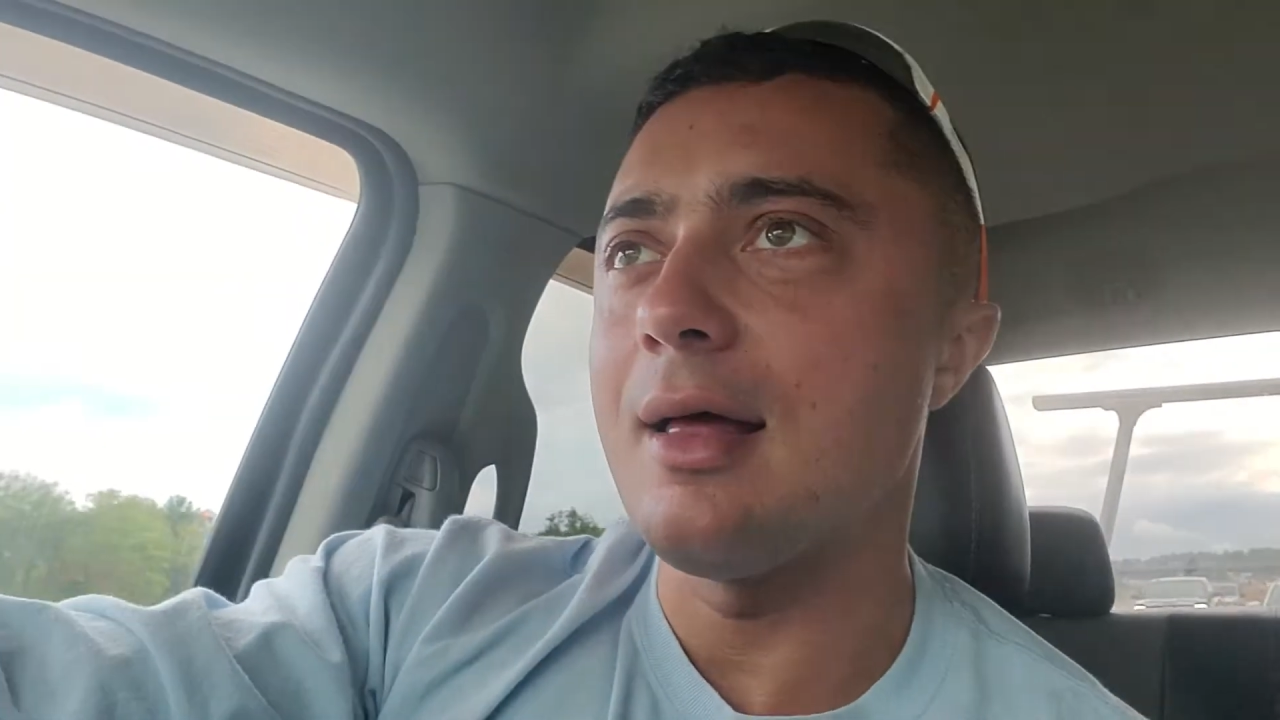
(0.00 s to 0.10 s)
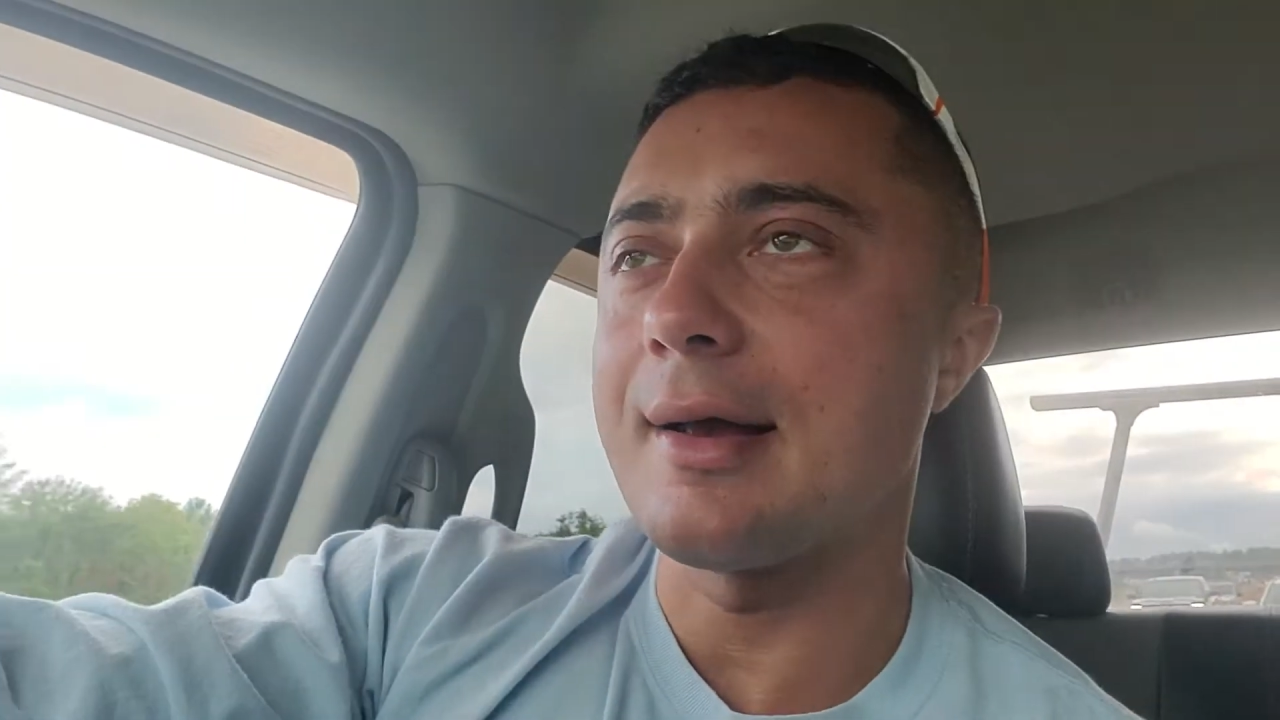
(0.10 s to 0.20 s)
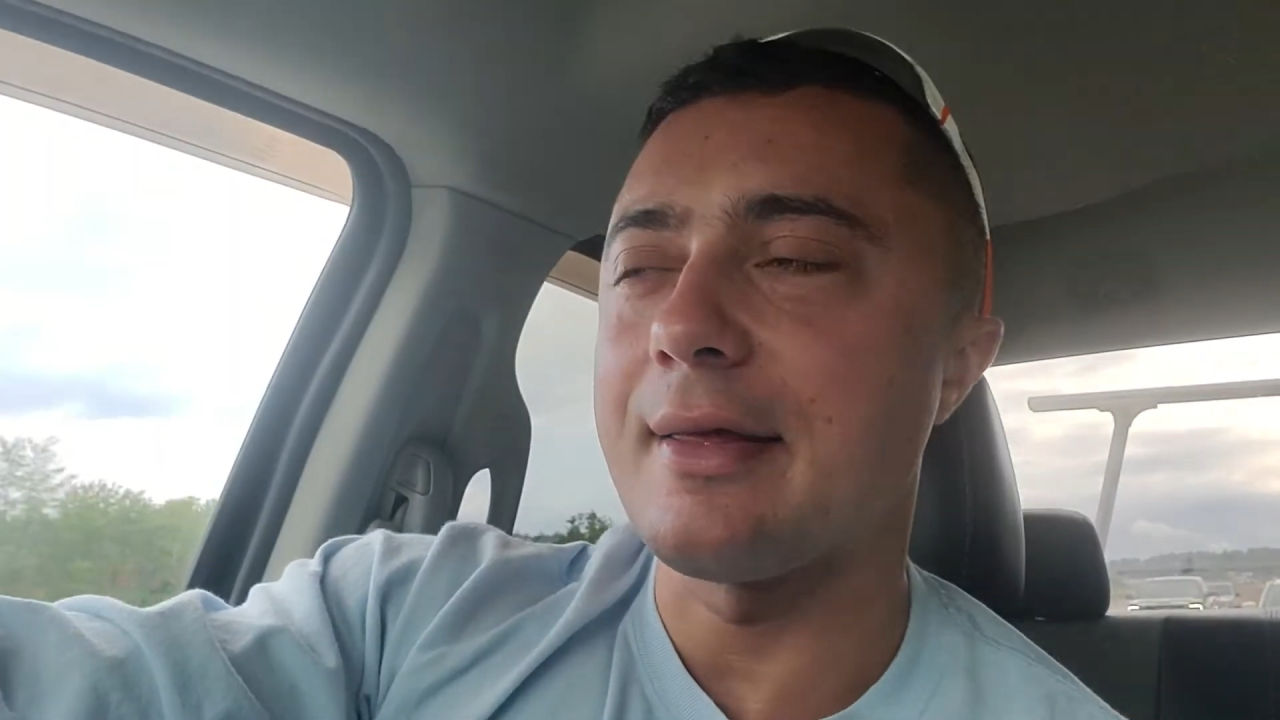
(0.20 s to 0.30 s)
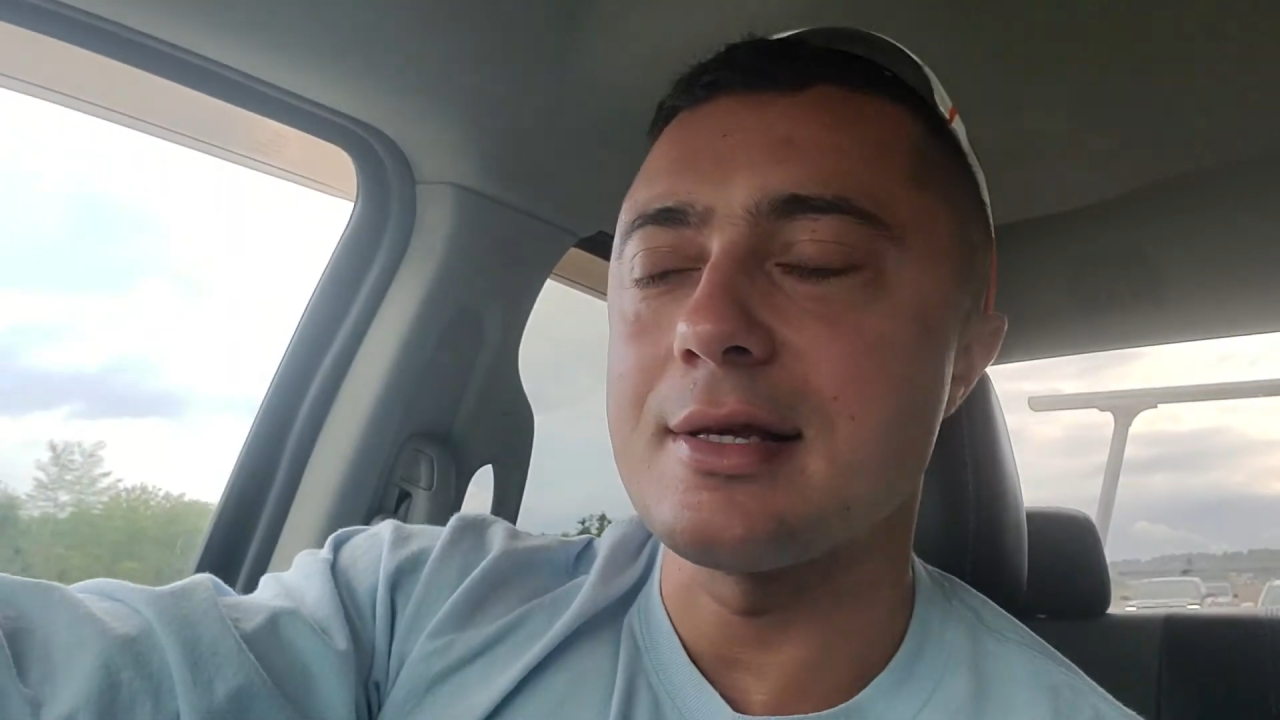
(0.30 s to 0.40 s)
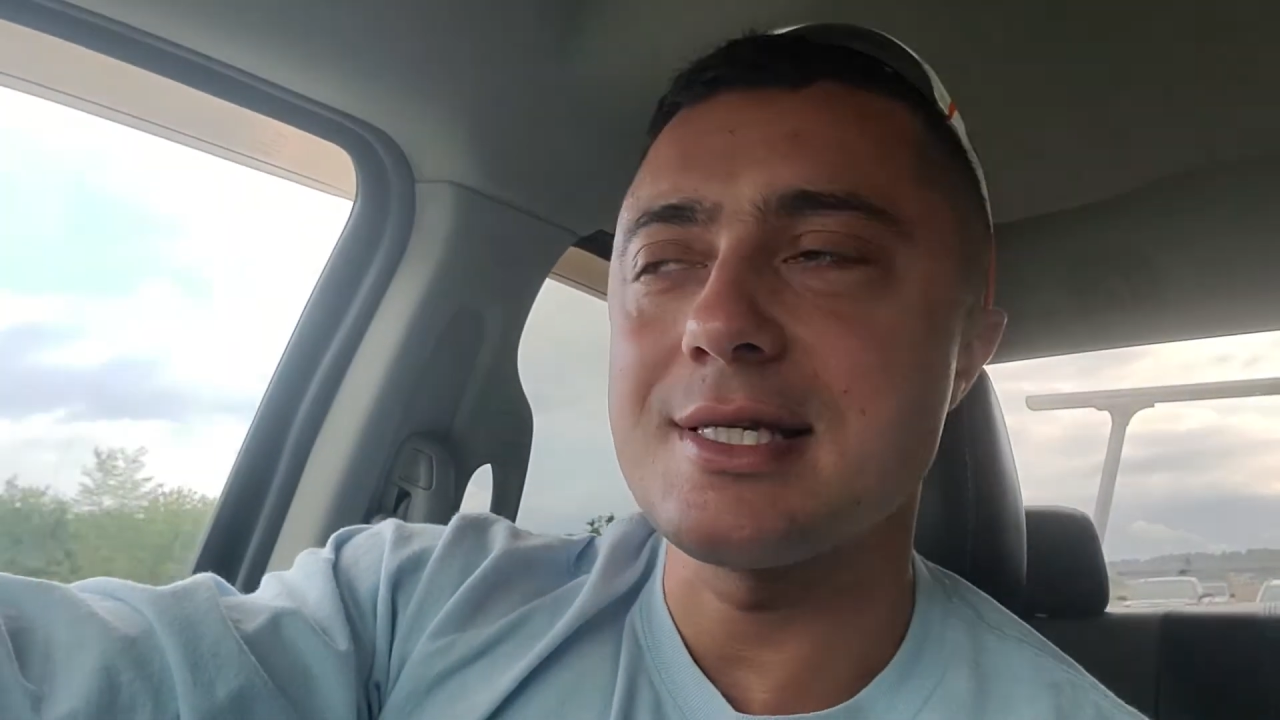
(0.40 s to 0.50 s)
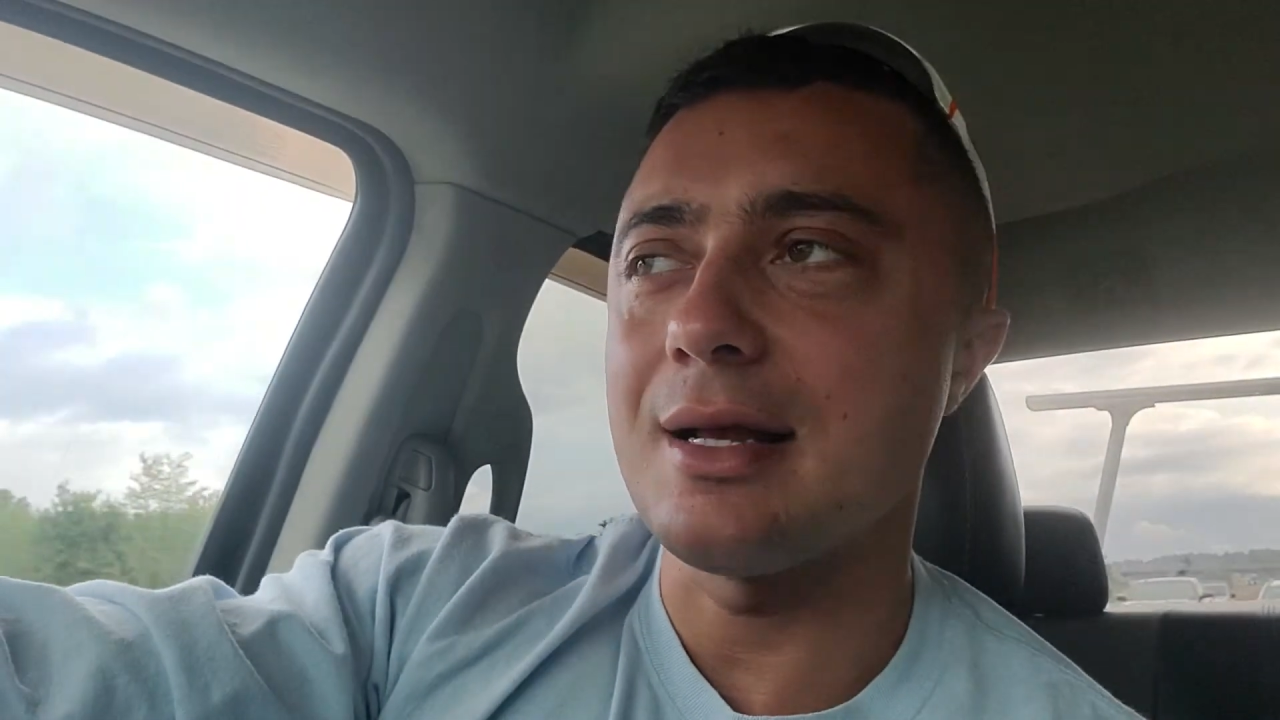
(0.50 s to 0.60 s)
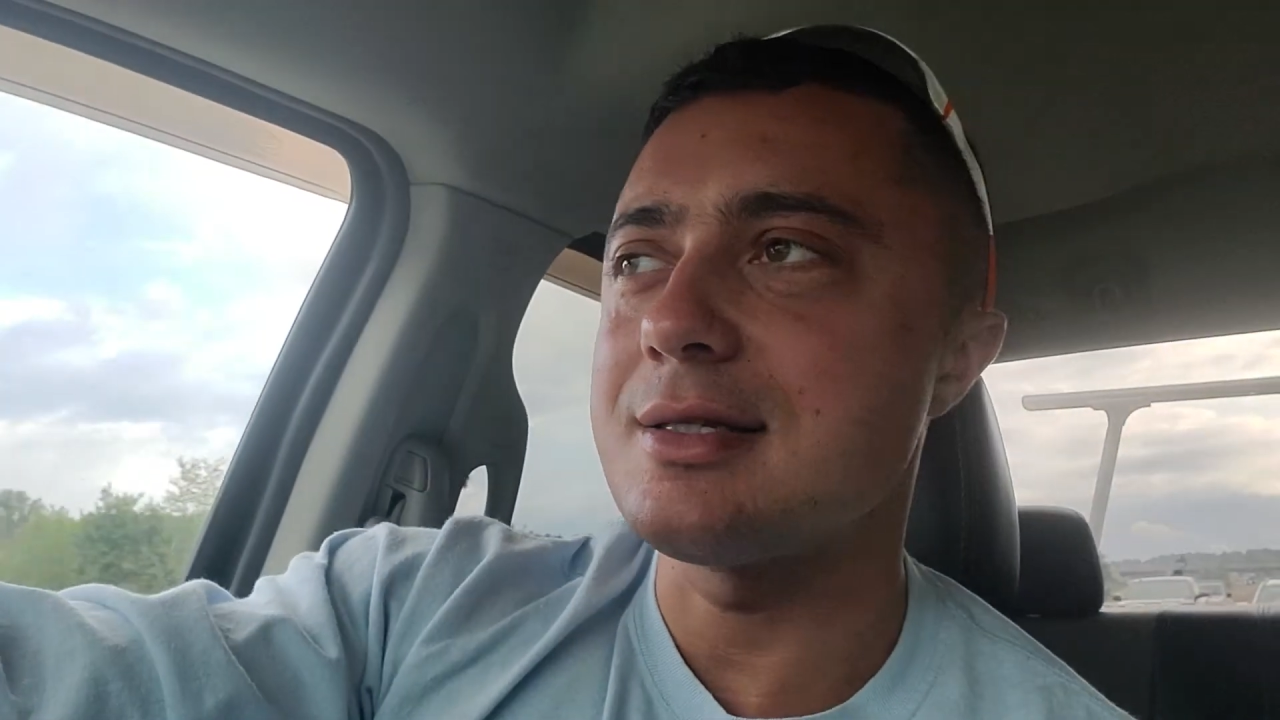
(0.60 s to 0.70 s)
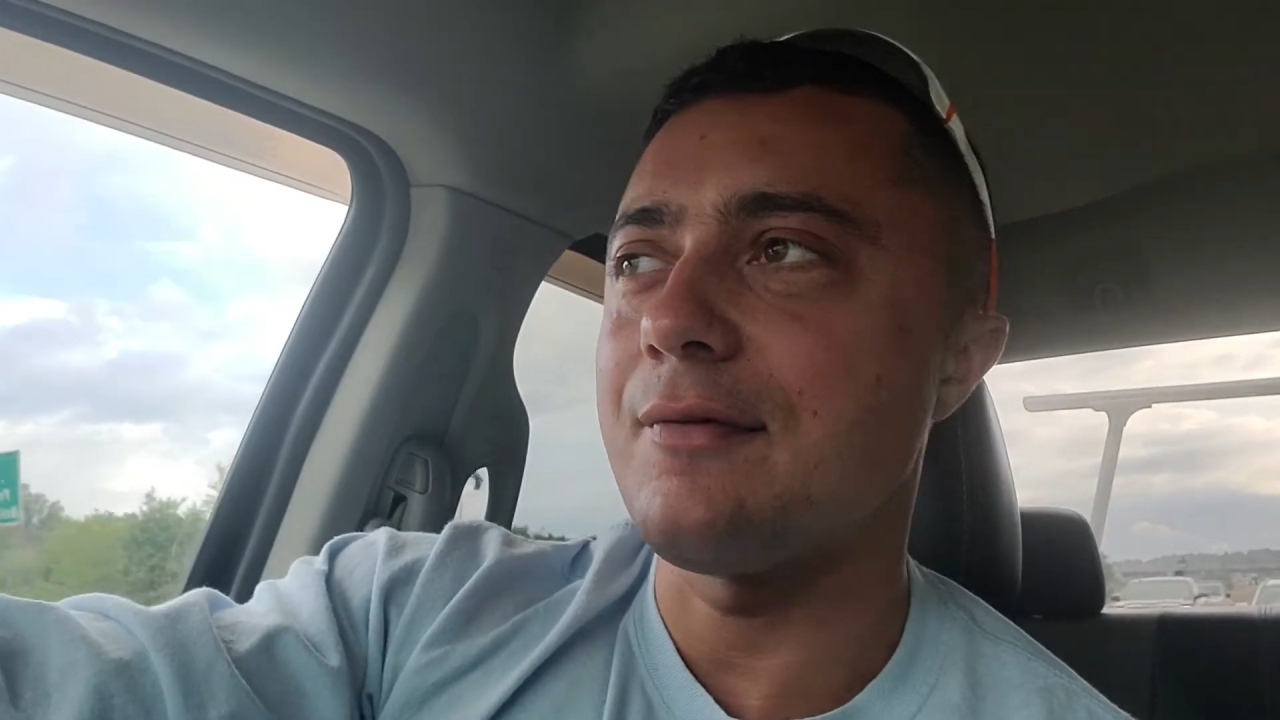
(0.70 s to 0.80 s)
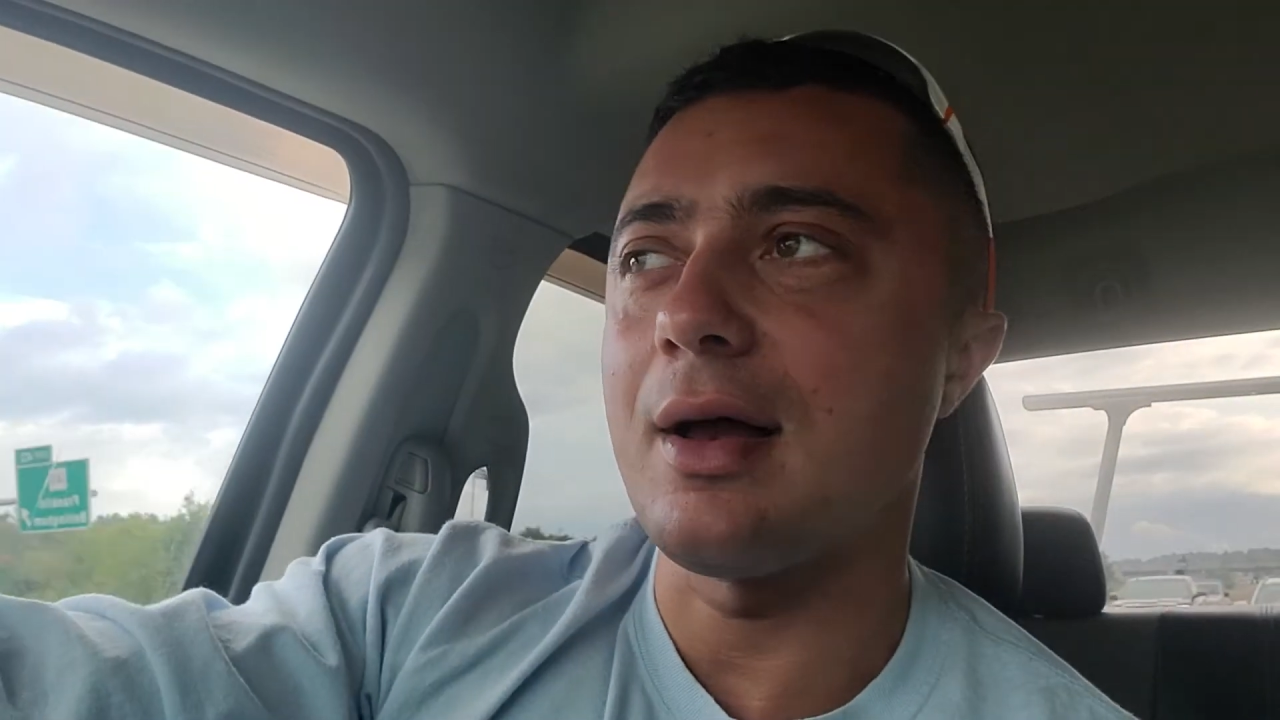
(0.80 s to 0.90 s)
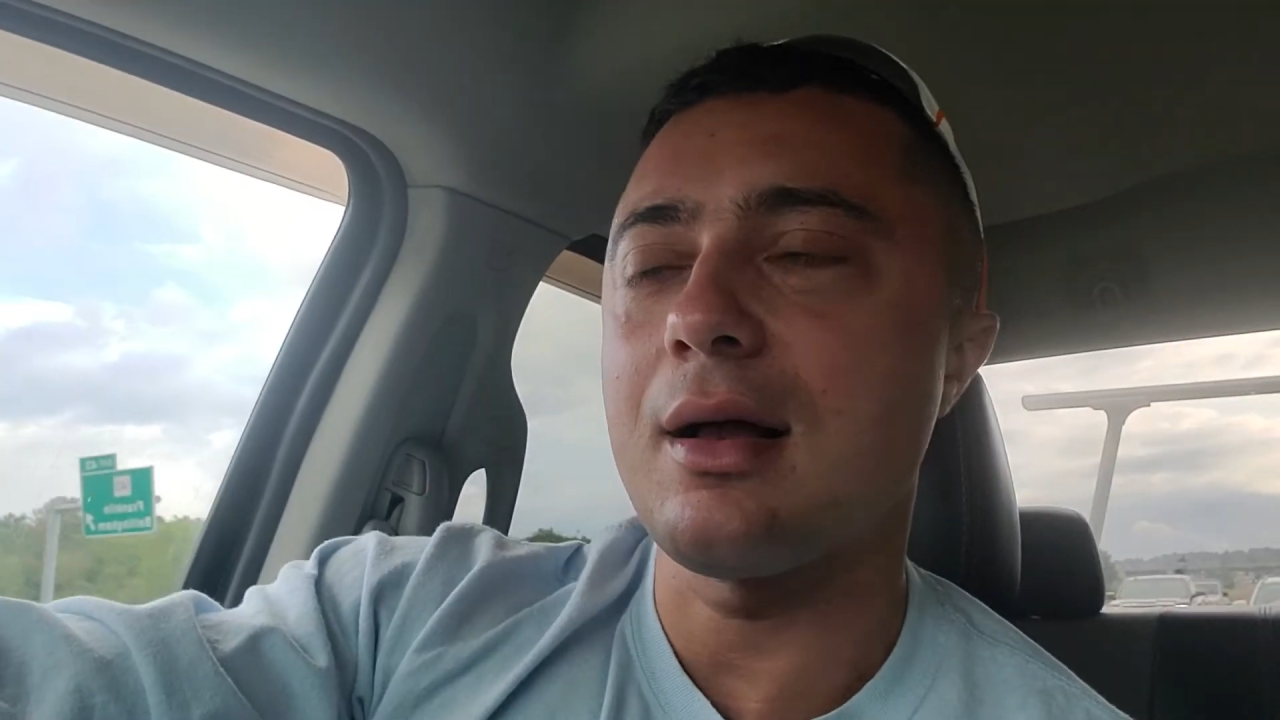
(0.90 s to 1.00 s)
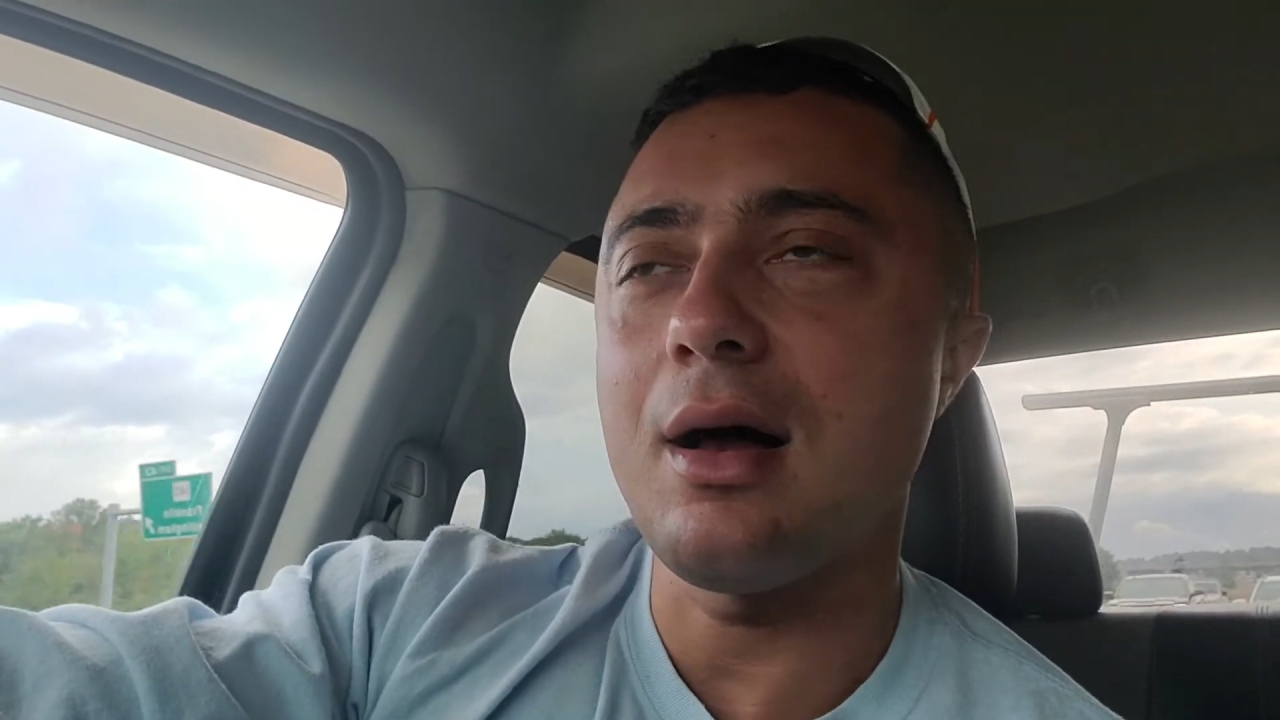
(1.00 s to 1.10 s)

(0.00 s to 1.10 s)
like the sense of like